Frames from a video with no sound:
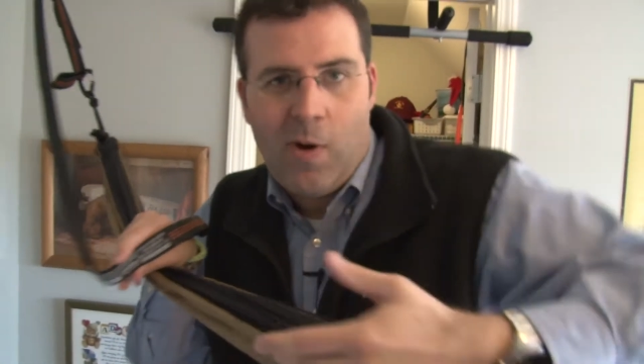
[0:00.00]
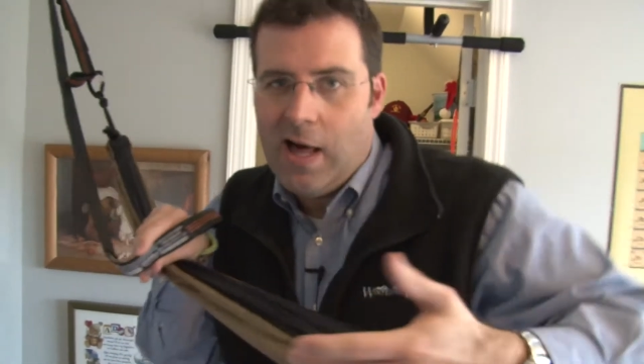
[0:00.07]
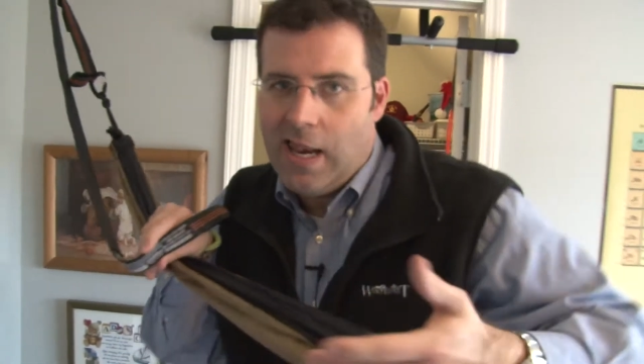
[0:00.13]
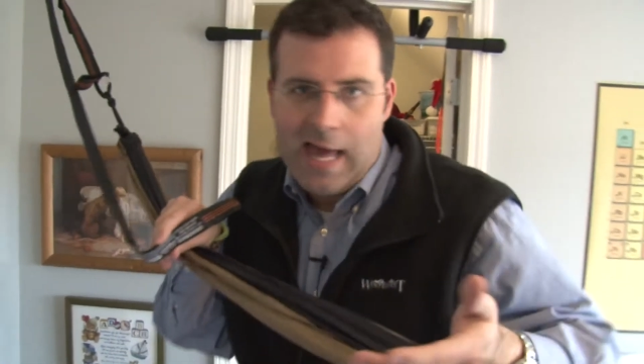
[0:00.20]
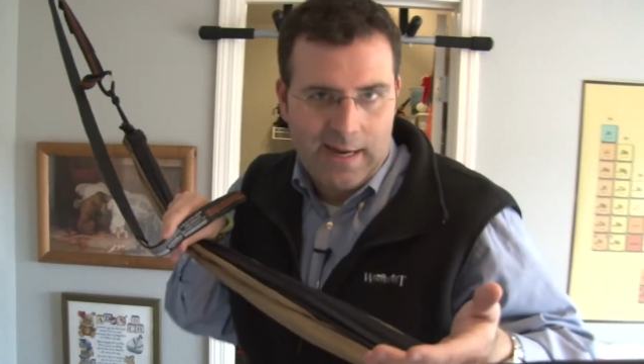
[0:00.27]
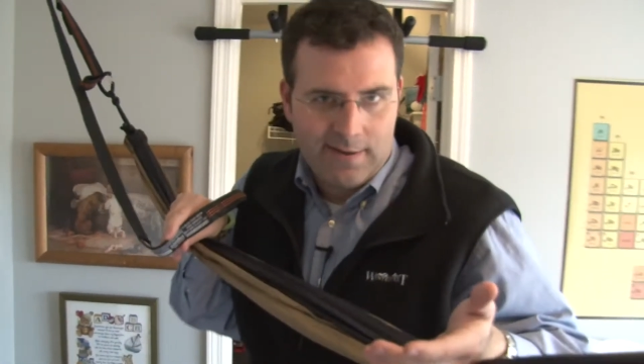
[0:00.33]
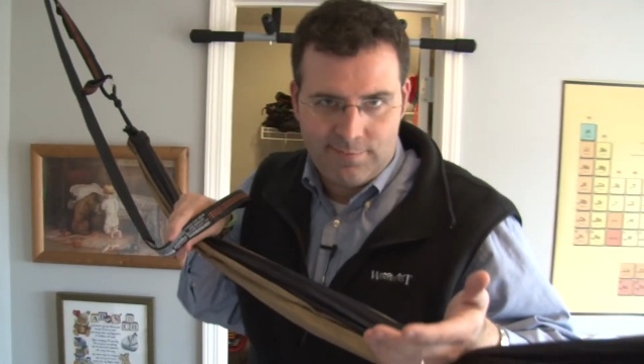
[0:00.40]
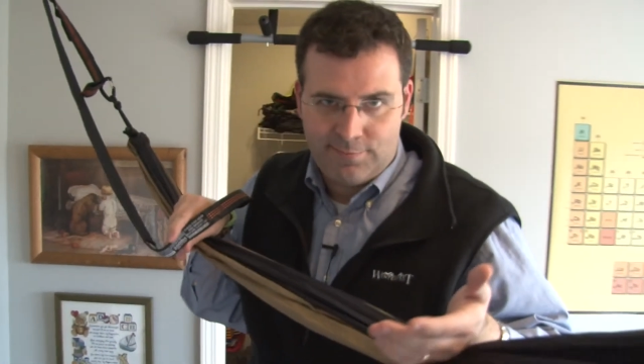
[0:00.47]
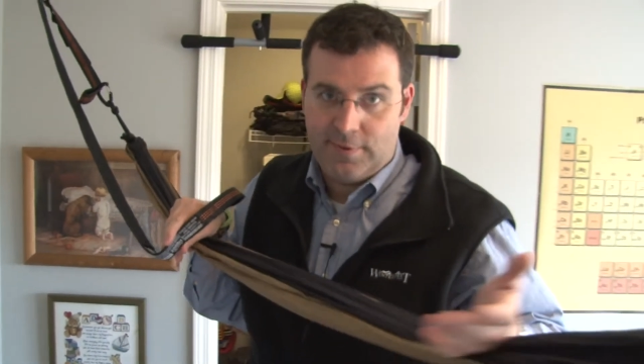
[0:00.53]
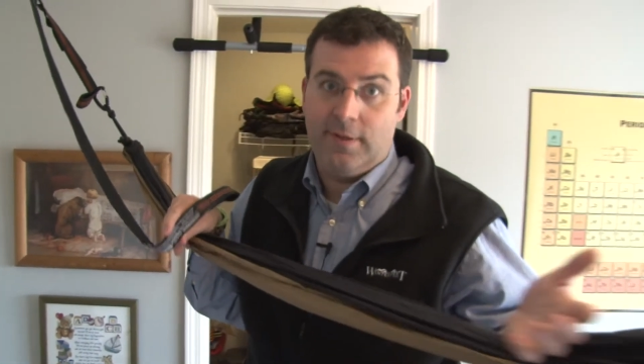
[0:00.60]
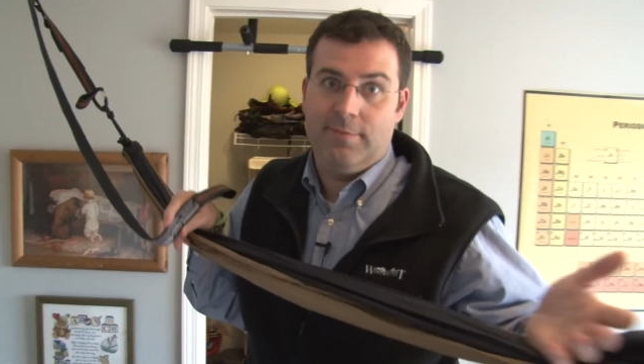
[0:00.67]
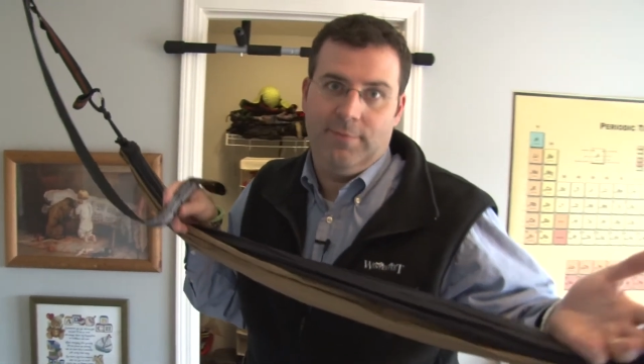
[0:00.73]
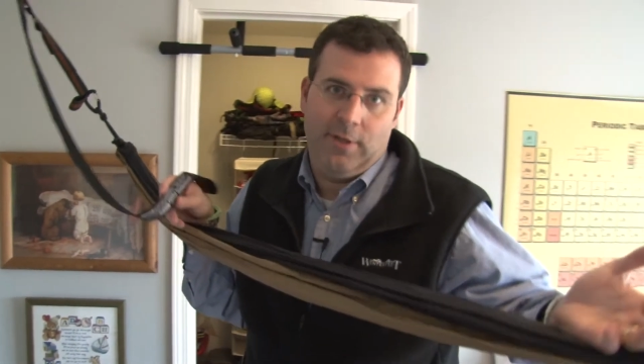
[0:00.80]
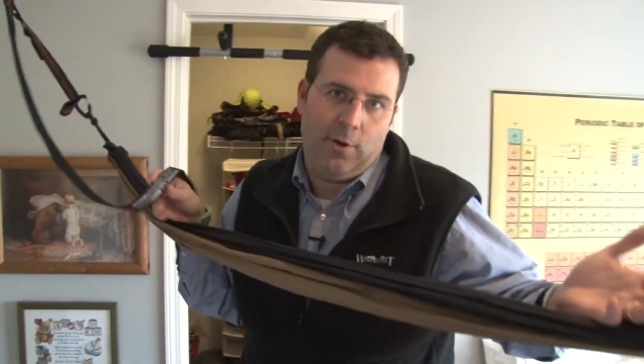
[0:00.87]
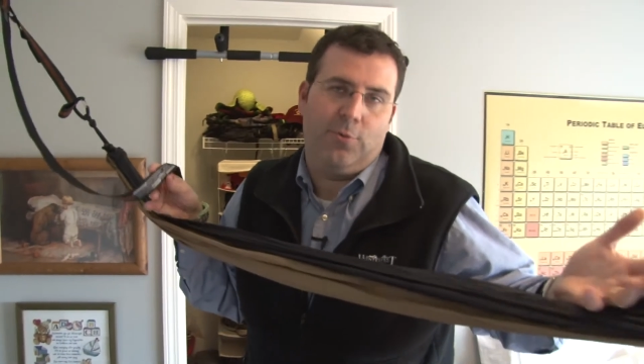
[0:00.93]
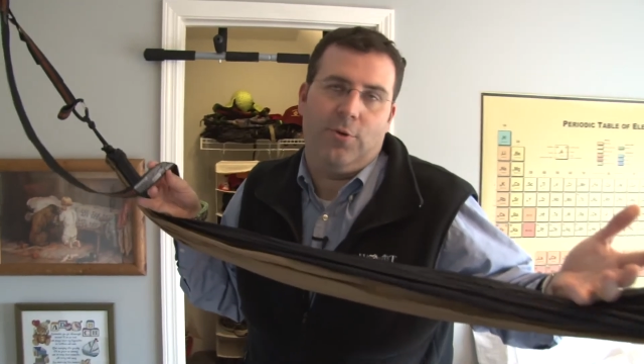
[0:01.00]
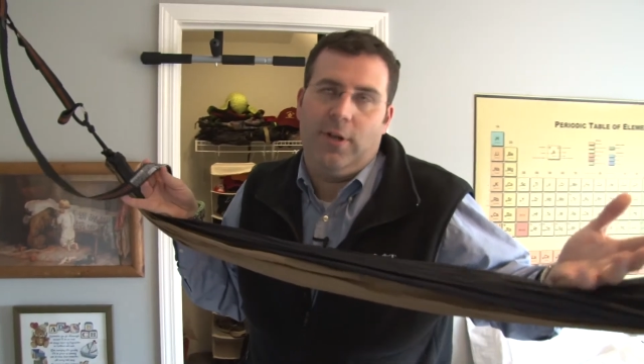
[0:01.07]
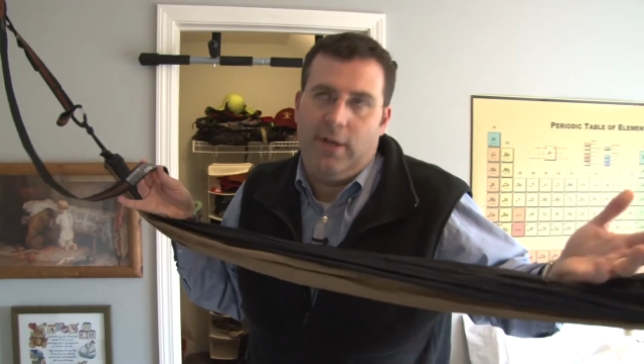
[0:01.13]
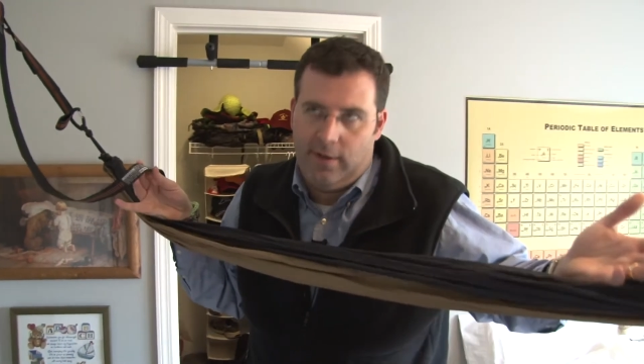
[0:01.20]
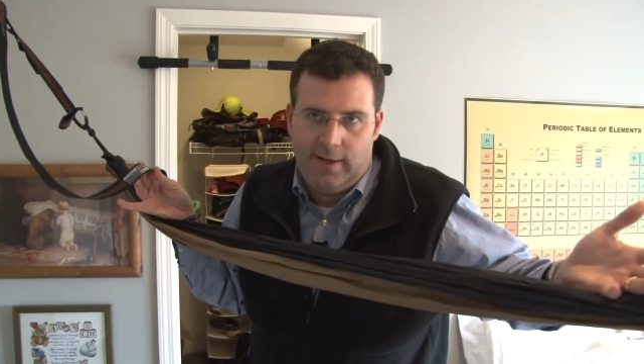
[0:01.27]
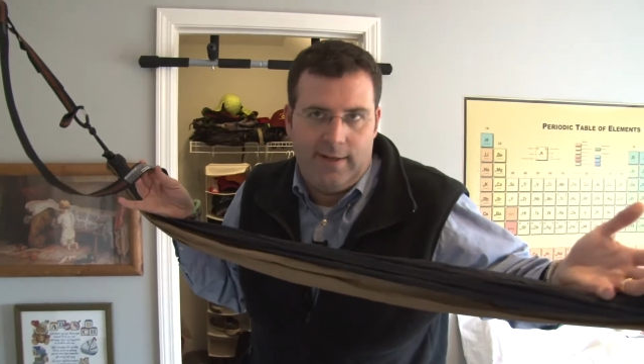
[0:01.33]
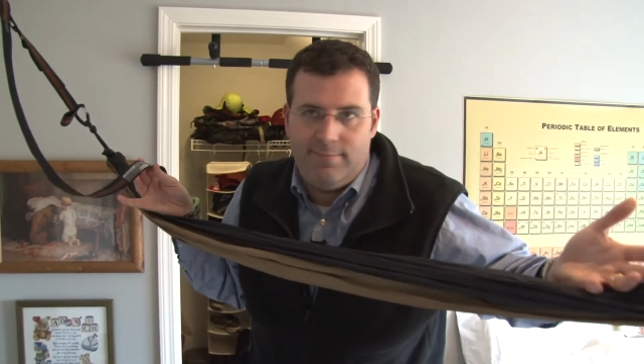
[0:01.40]
while I you know
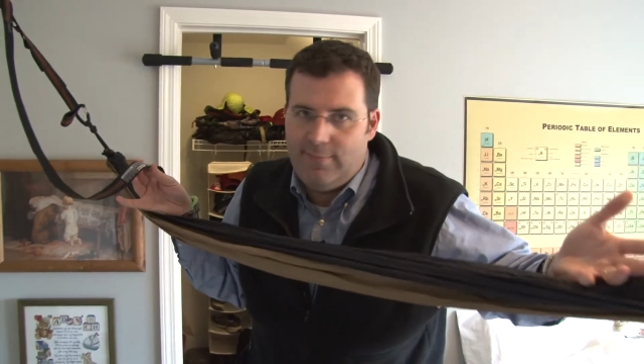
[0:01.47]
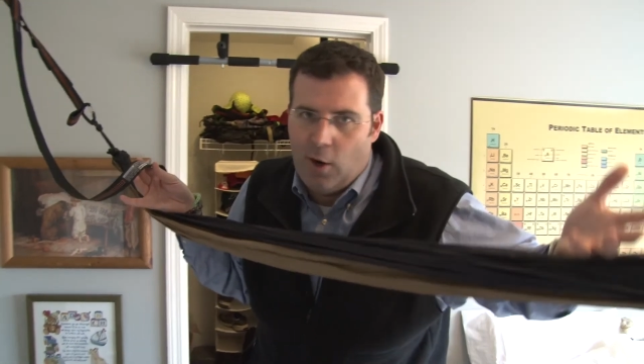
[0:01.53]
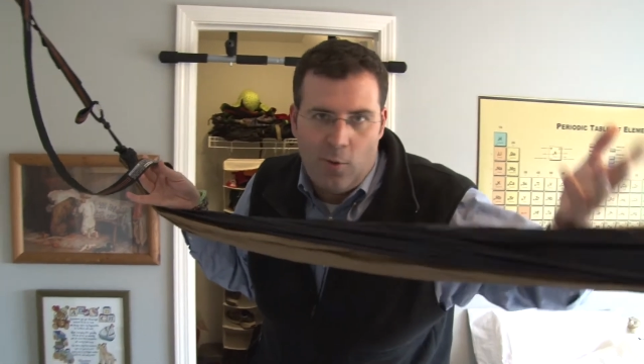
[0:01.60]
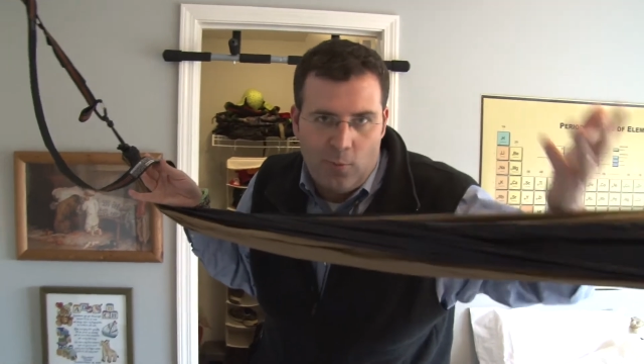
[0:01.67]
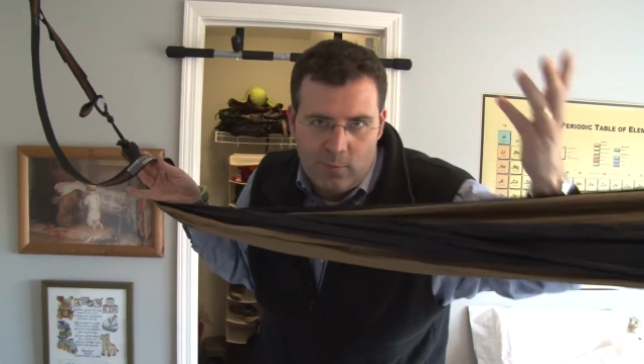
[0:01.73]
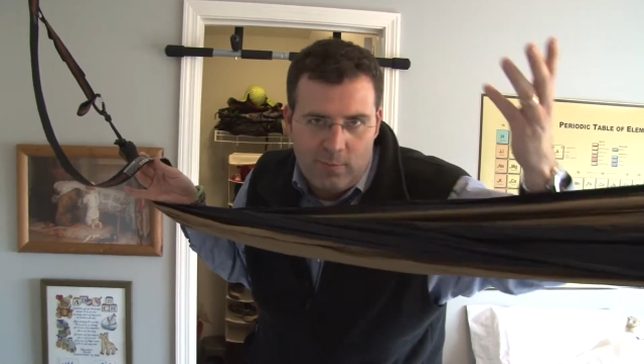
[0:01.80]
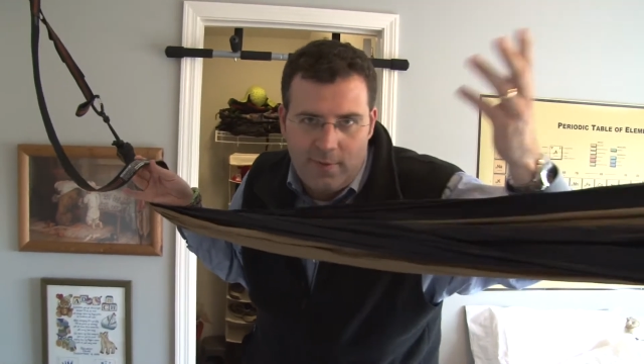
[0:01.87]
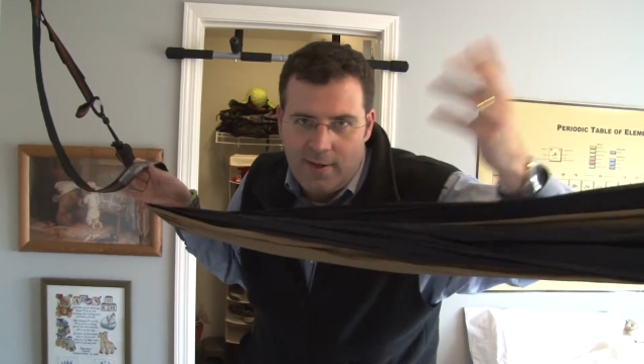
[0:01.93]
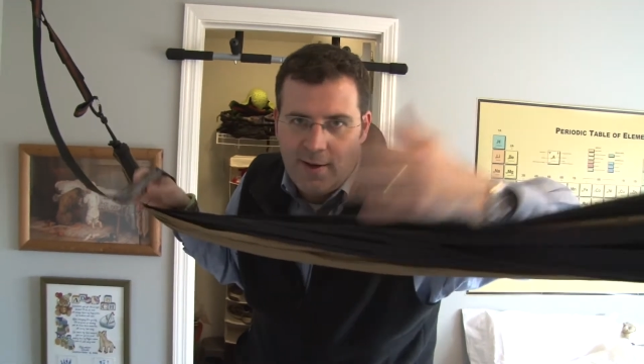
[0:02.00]
clearly don't,